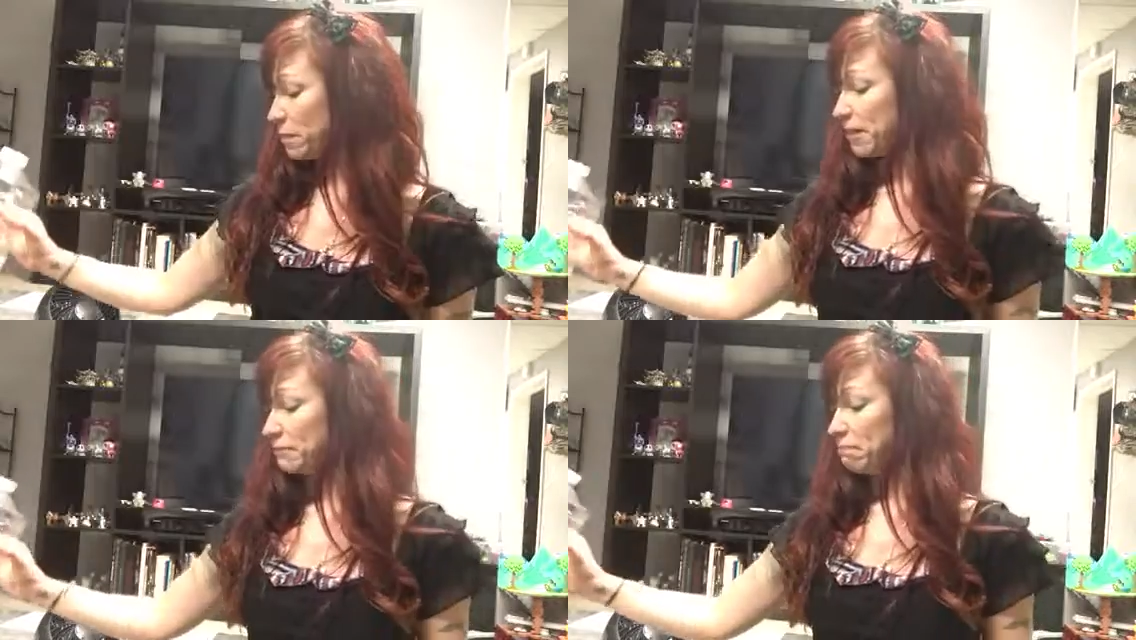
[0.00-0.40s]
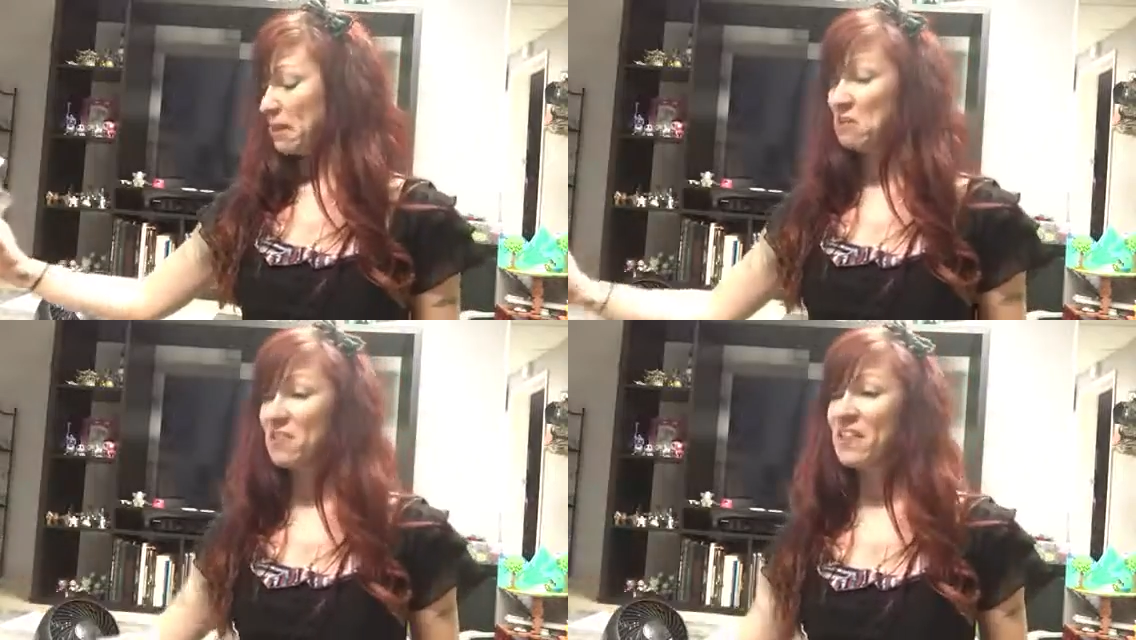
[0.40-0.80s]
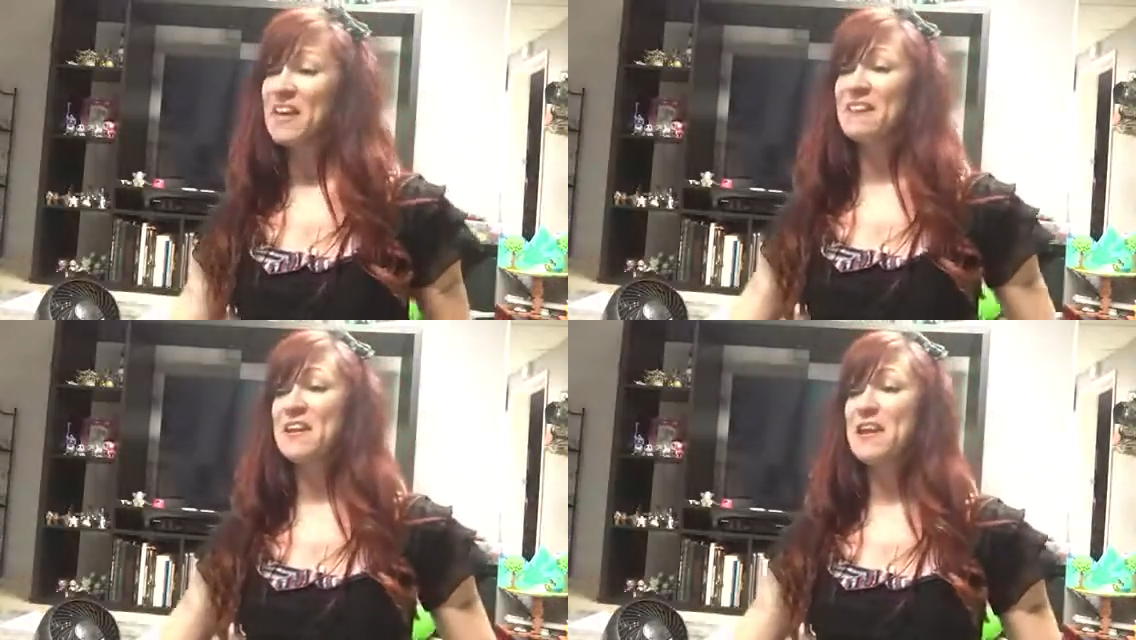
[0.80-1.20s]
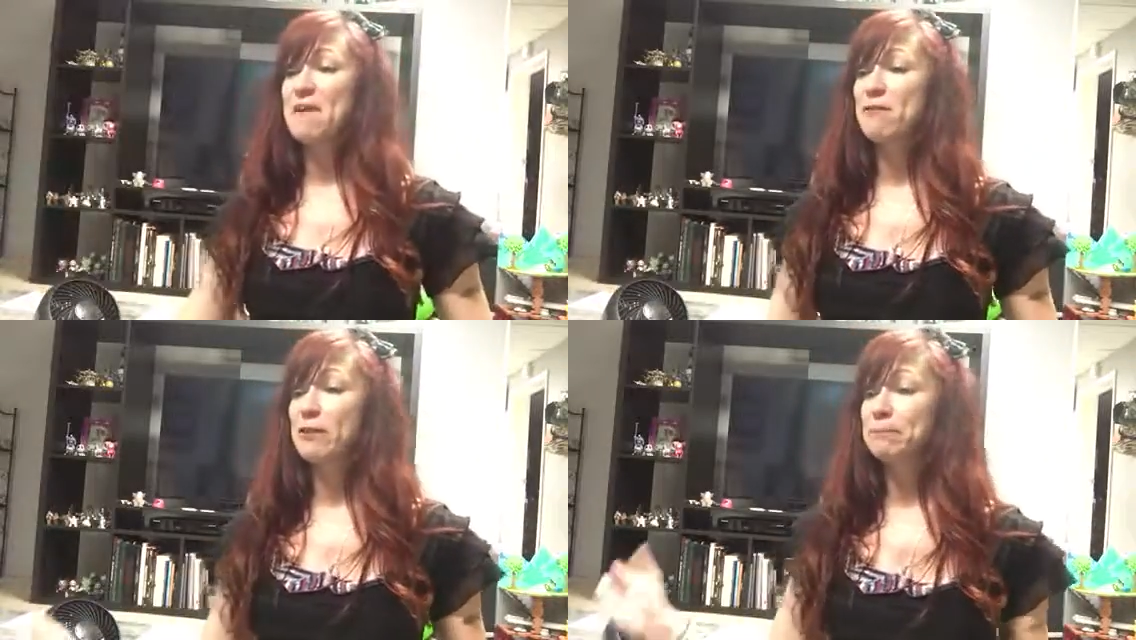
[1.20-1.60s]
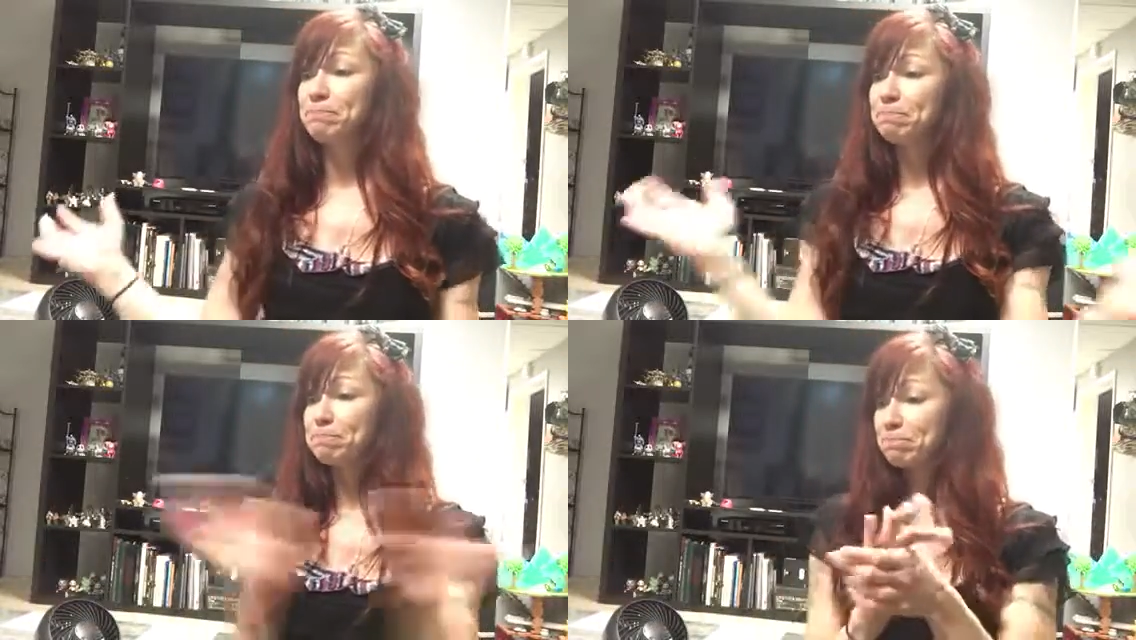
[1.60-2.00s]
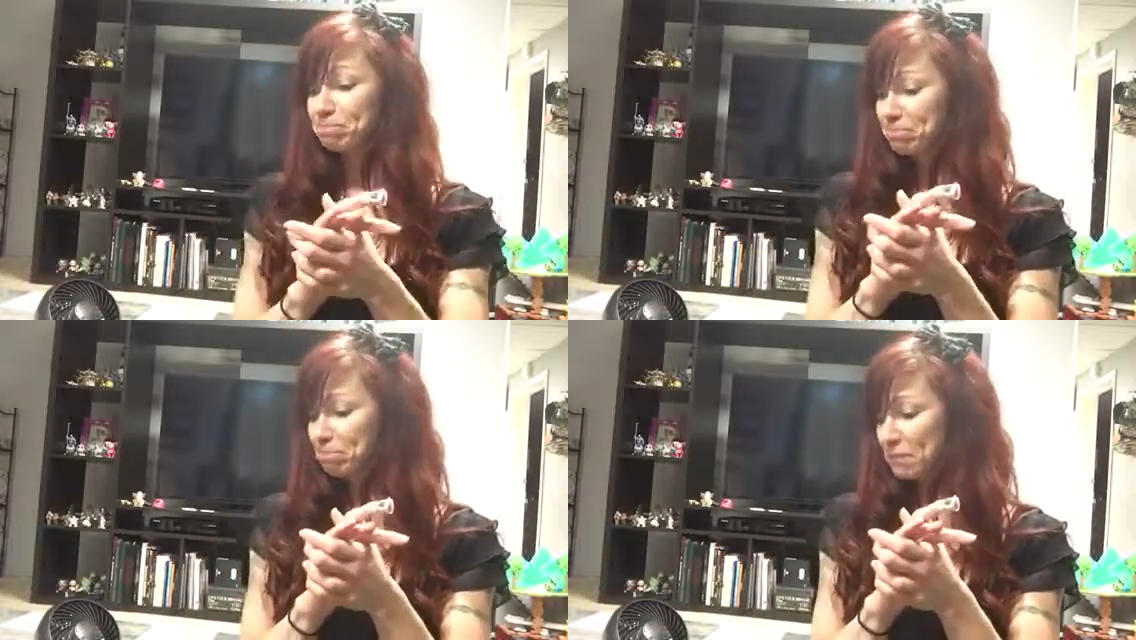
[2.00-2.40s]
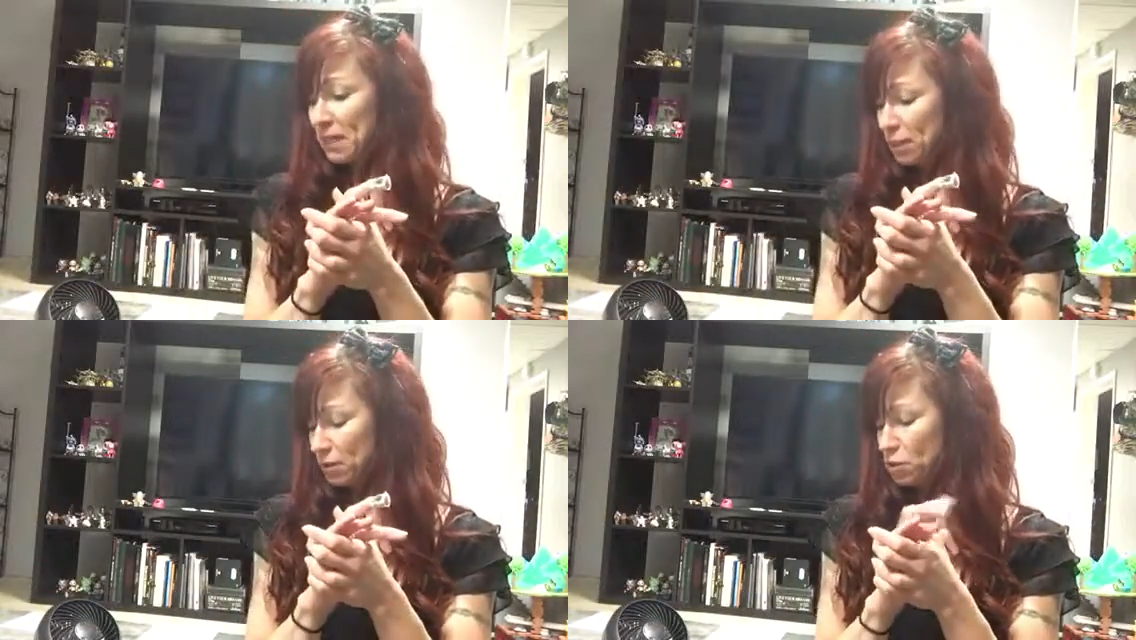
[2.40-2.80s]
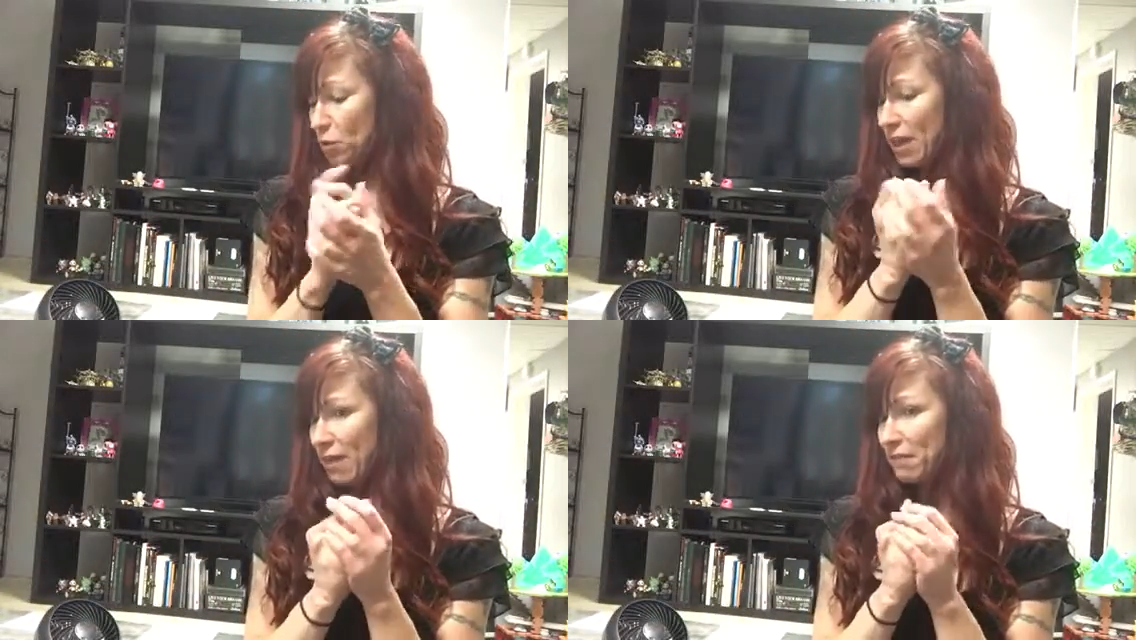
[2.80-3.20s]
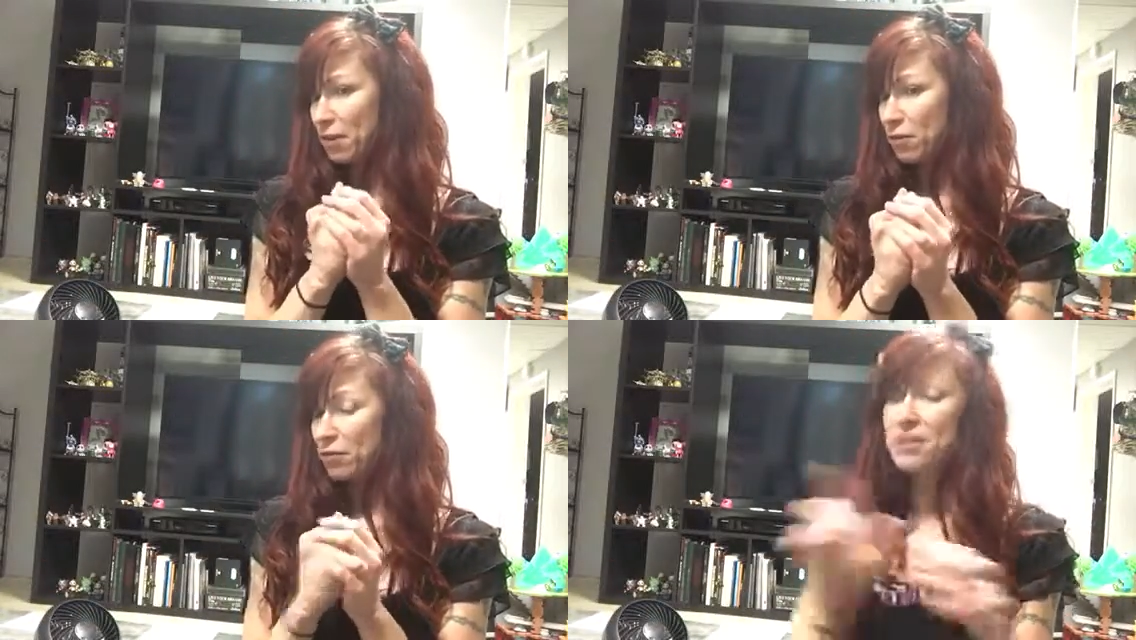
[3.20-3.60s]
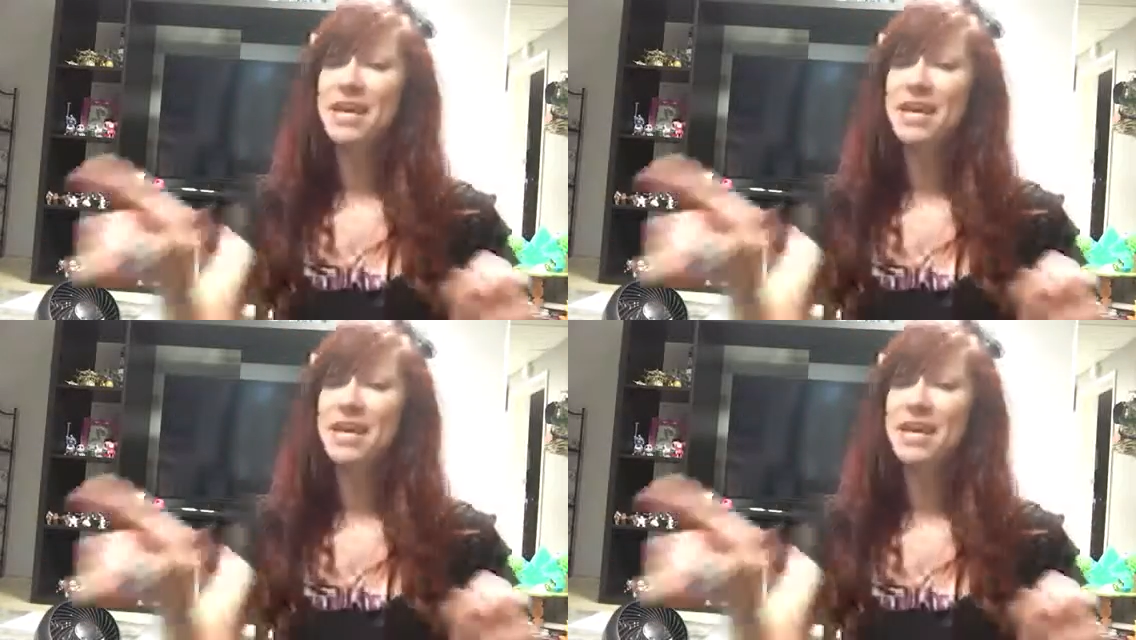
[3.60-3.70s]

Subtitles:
but better late than never. Do I have another?